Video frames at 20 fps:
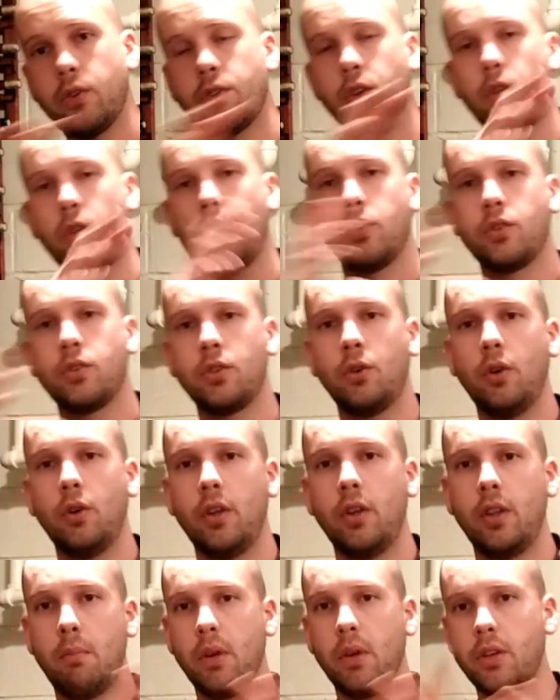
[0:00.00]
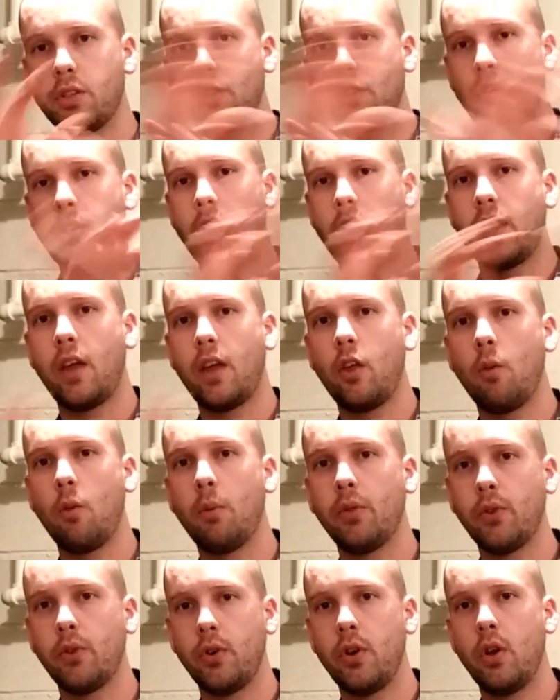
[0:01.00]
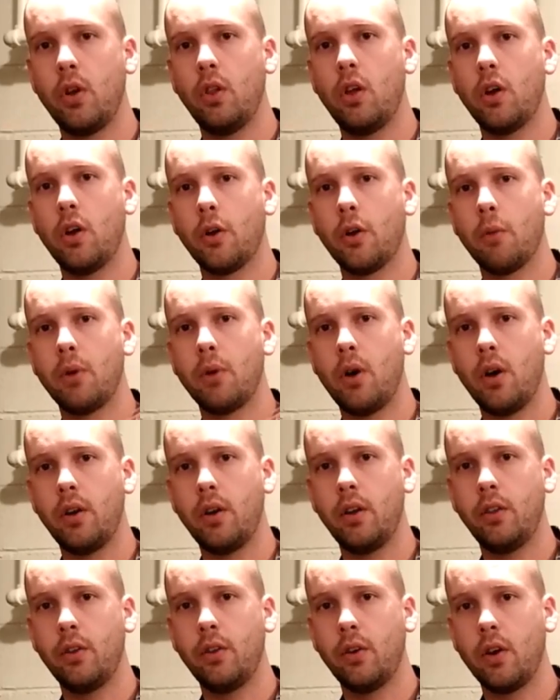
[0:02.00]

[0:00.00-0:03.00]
So they're still in the mixture together, but they're no longer bonded.